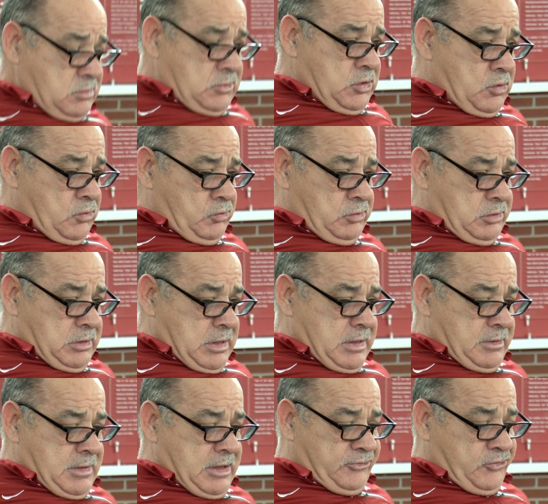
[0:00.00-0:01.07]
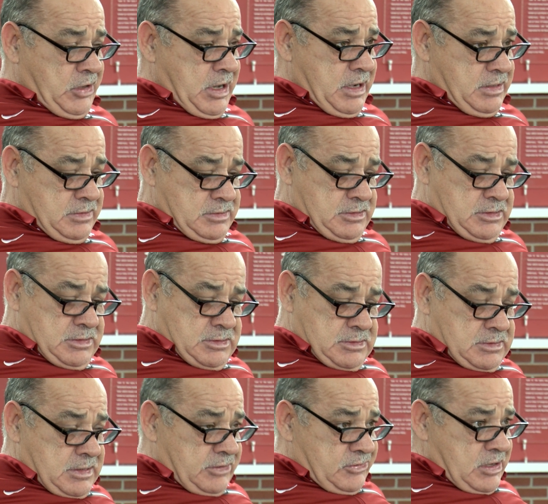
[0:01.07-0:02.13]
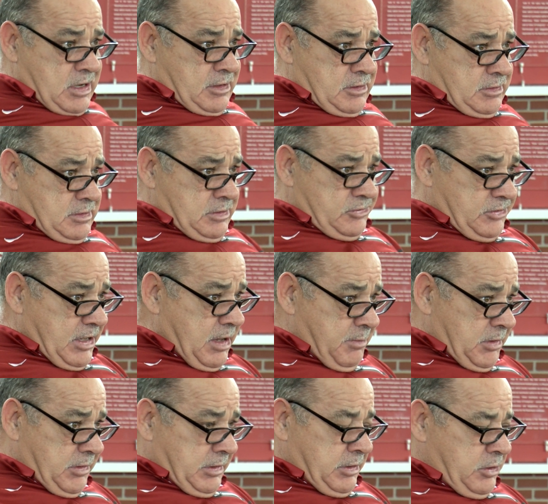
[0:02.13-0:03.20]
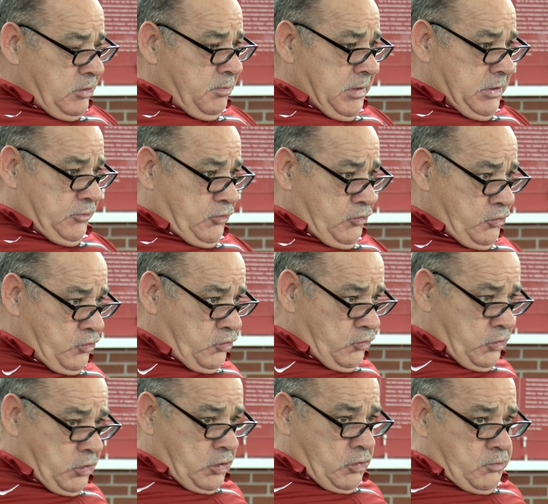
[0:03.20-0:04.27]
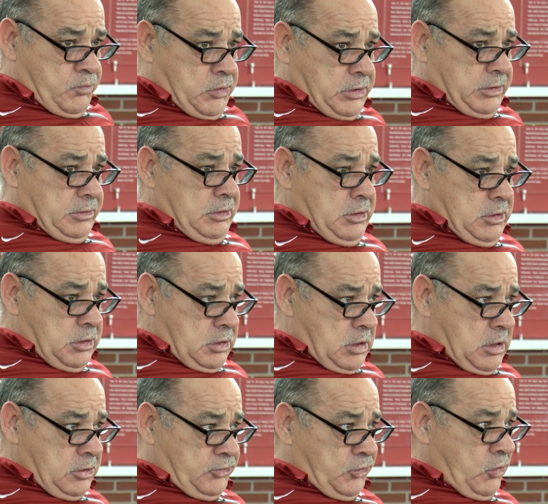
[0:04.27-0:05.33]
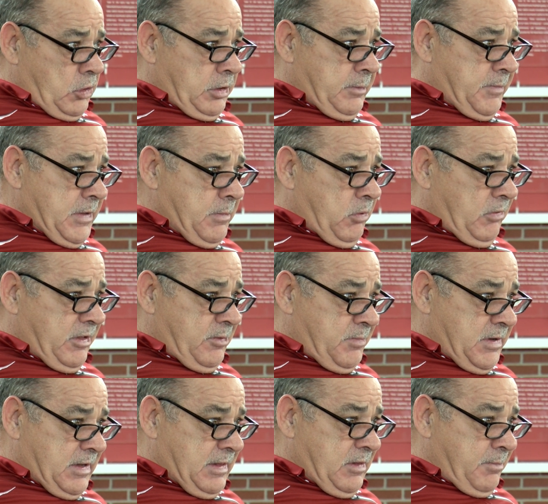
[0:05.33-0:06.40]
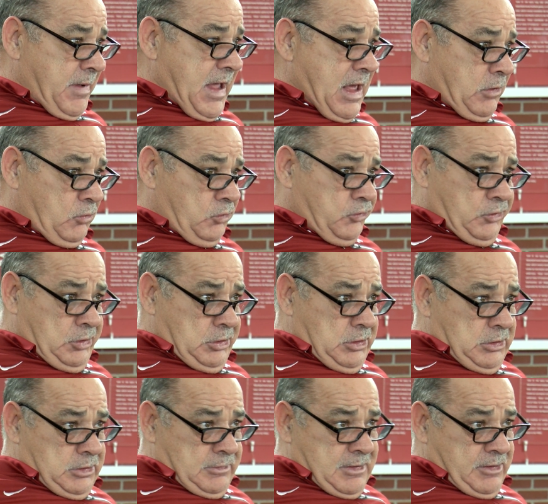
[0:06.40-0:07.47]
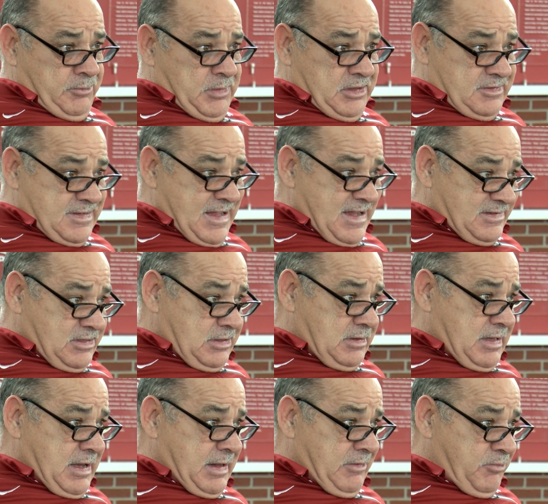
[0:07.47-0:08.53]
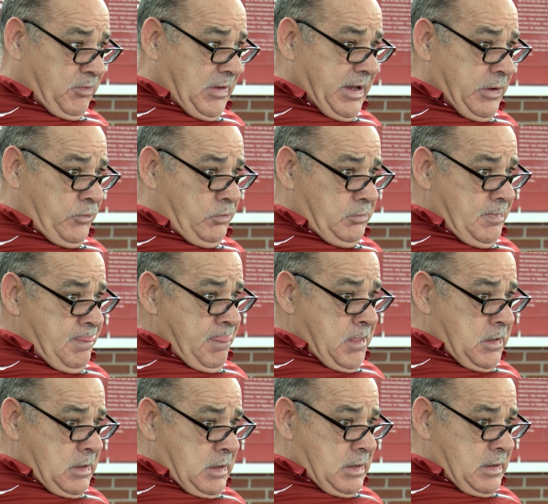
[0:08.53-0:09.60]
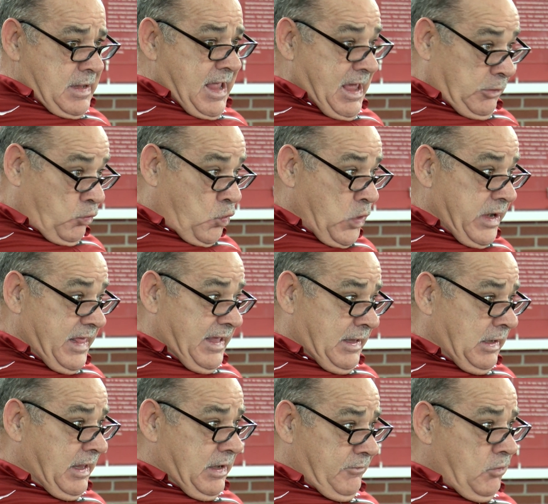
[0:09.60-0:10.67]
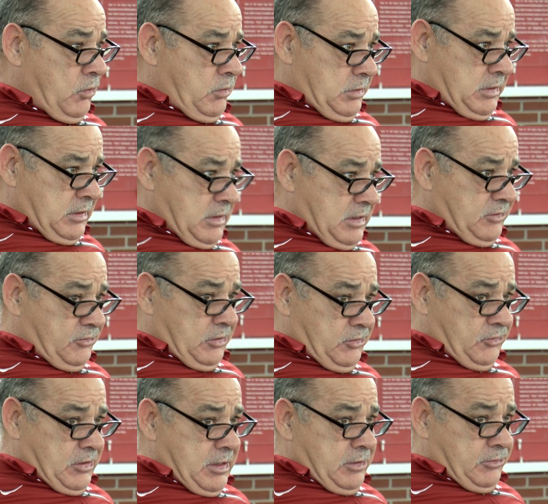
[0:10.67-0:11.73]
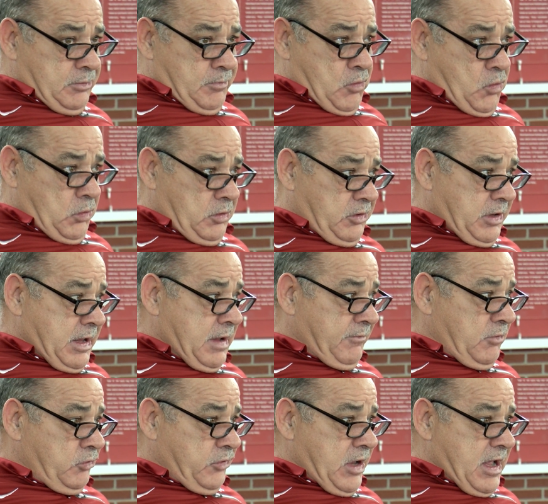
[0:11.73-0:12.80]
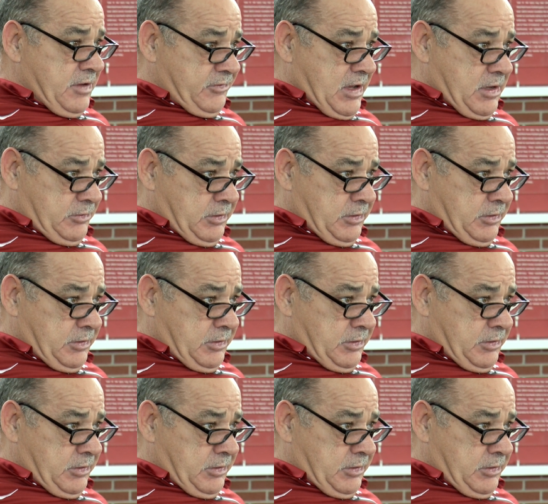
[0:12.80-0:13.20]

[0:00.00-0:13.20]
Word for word: You don't. That, that's not a that's not a, a, statement that could be true, you know, but uh, certainly people that have been in the battles that have been tested, that have played uh, at a winning level in the SEC, it's important to have those guys out